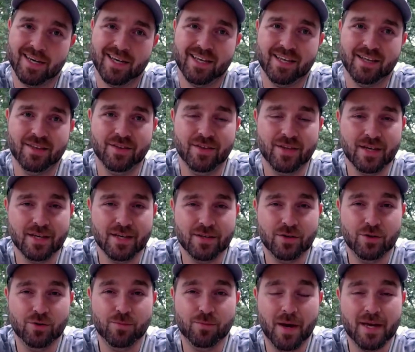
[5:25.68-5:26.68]

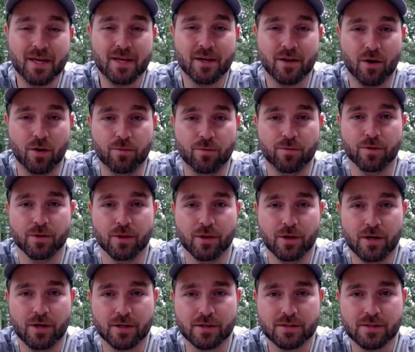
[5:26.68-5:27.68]
then you may get
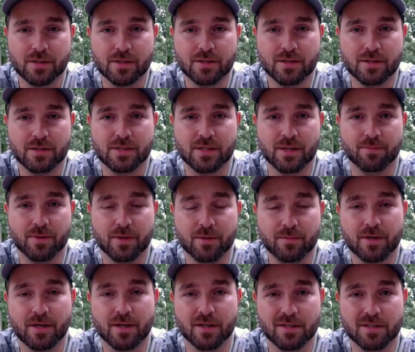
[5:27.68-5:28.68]
overlooked simply
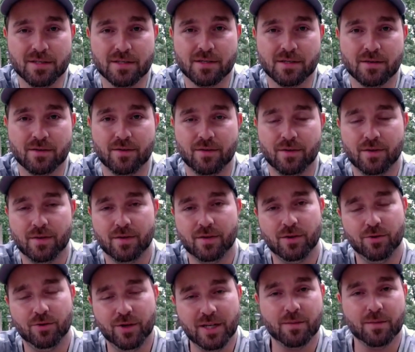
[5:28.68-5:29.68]
because
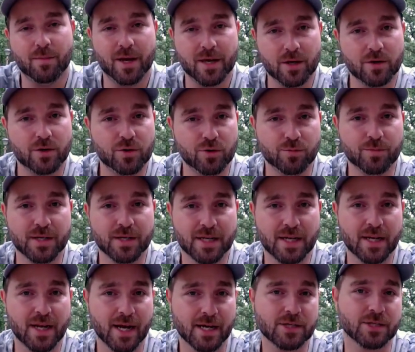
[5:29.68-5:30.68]
you need to make a human
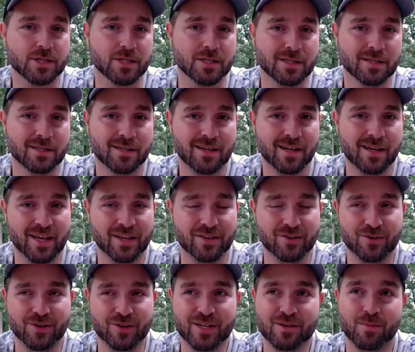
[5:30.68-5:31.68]
connection and
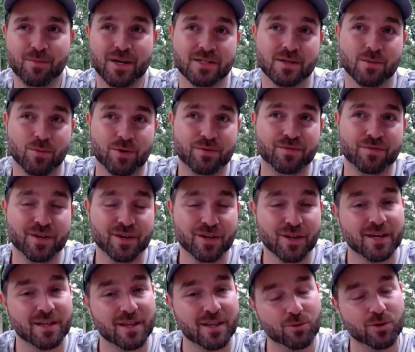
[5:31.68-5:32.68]
you need to make someone feel
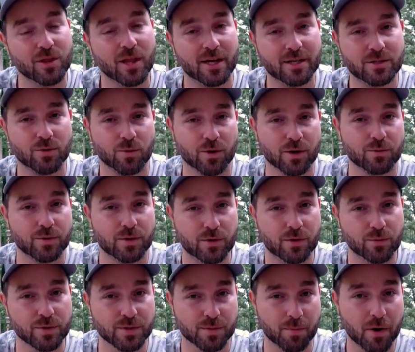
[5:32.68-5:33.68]
like they would like to work with
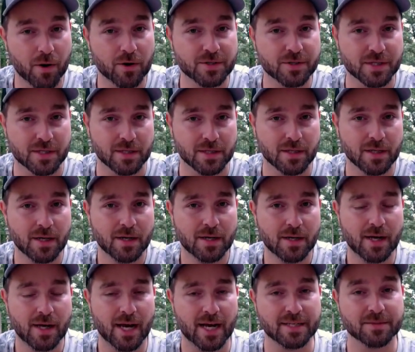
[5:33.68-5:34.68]
you as a person
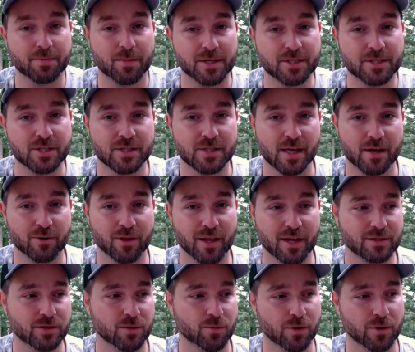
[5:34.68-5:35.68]
as much as they would
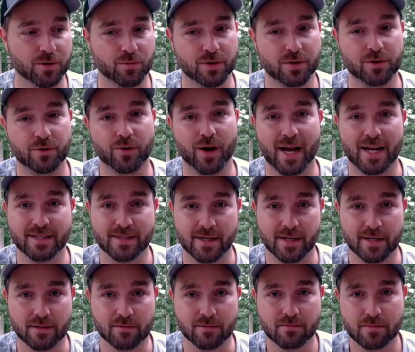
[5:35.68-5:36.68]
like to work with you as
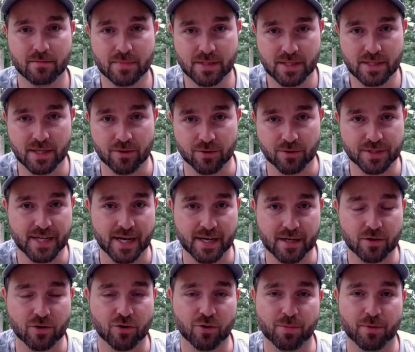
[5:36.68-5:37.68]
a skilled
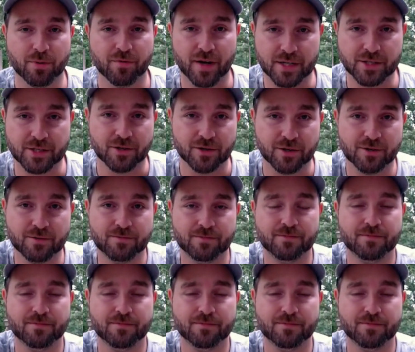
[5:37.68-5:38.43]
technical professional.